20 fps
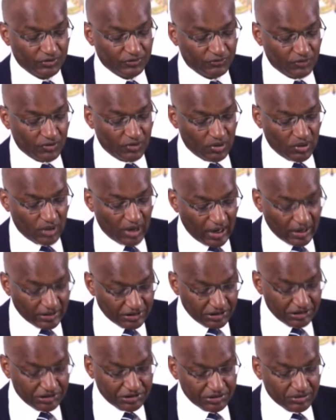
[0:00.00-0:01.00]
for
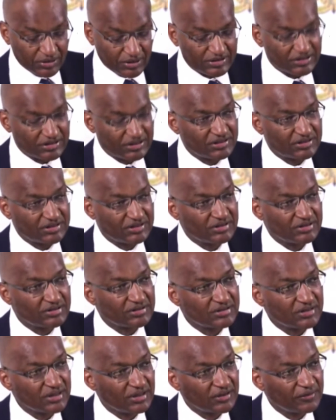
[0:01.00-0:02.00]
additional assistance
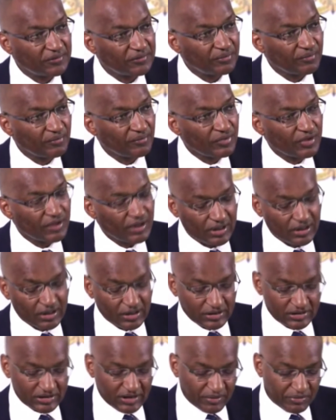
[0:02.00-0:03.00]
there,
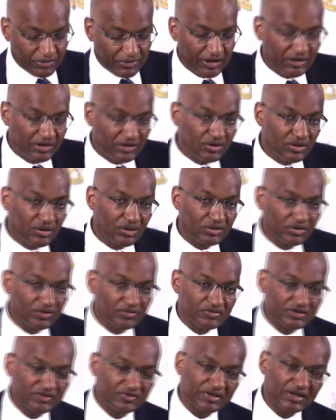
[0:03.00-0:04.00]
something in the order of
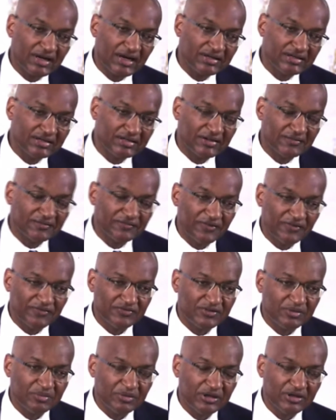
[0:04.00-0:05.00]

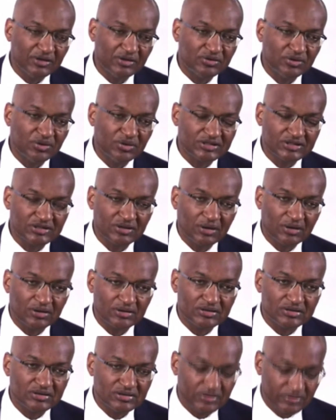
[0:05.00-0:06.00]
750 million US
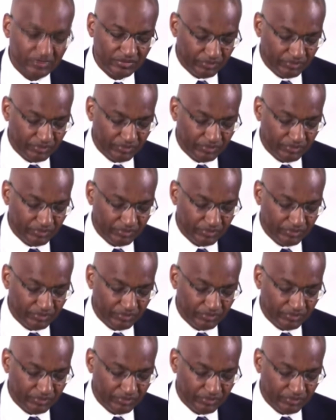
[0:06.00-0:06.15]
dollars.